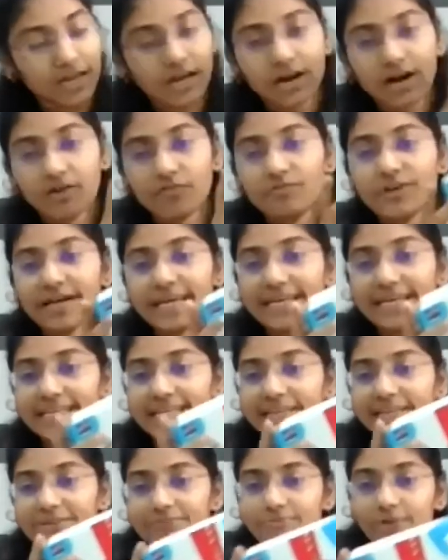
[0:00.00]
A
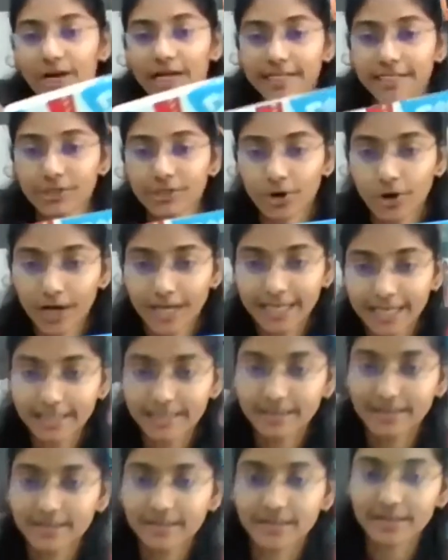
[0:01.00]
very fun toy
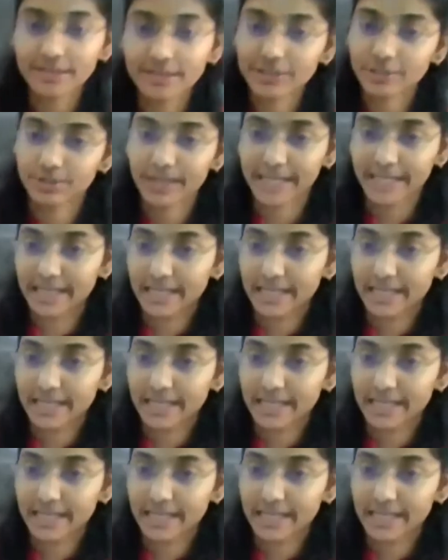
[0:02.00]
to